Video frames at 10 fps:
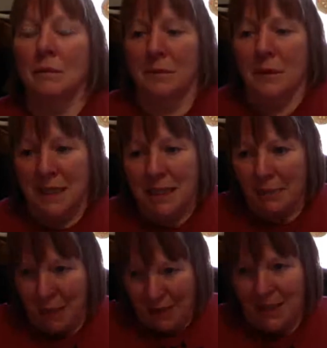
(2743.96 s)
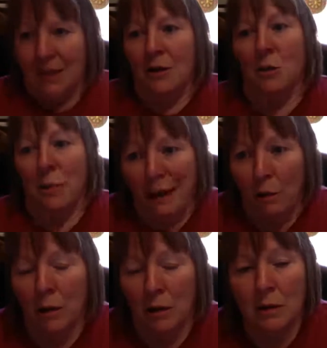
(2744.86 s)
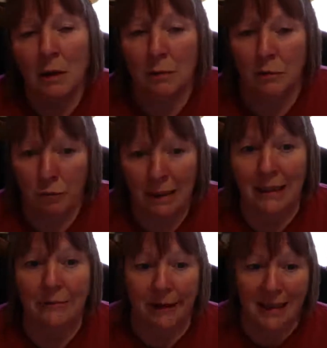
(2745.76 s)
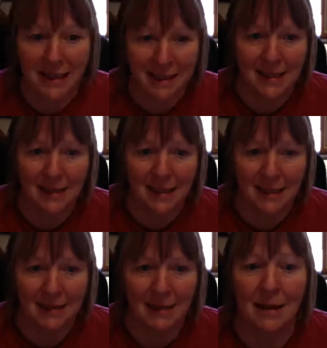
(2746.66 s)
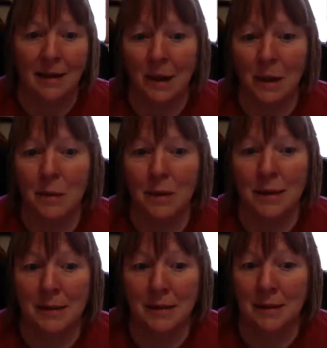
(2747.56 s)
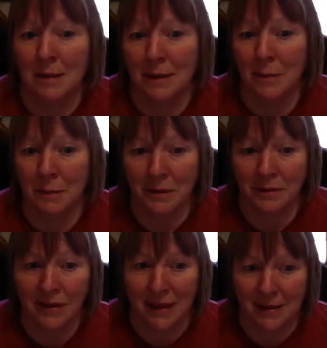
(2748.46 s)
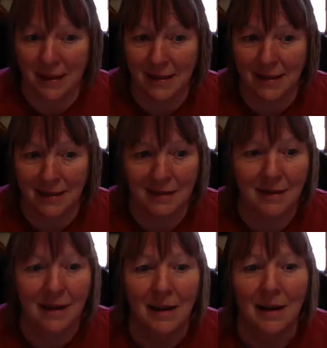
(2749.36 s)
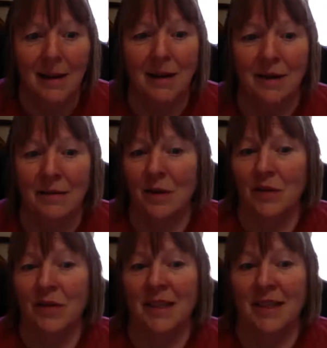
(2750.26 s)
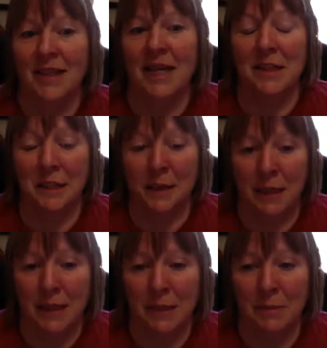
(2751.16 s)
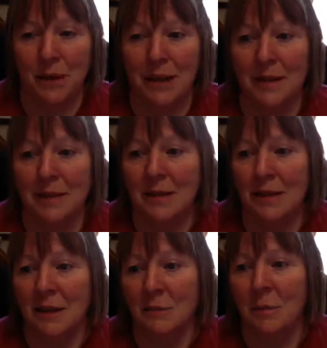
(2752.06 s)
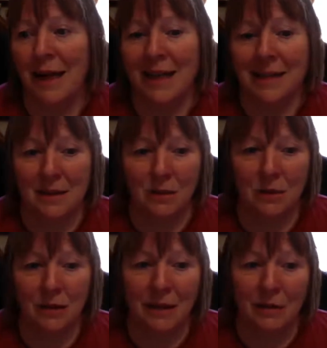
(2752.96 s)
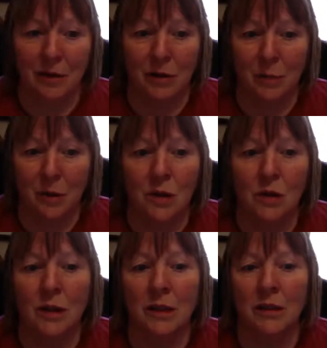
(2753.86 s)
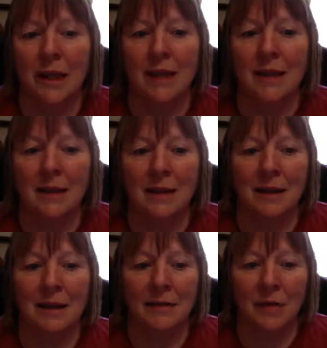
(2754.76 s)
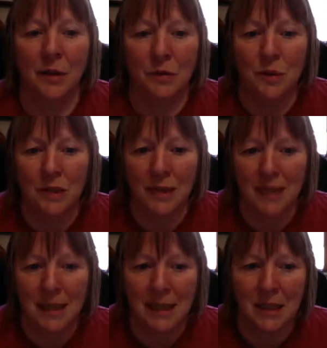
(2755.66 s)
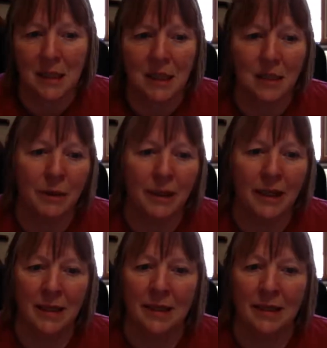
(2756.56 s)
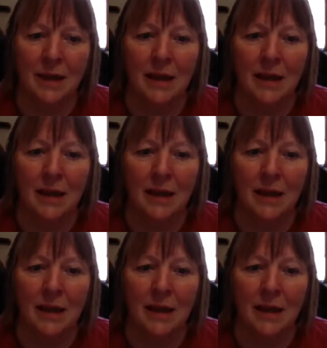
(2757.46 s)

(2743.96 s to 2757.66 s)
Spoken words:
step into your power and really face this kind of thing. Nobody's going to come and fix it. You've got to do it. By the third pass or even more, you're getting kind of used to this energy. You're beginning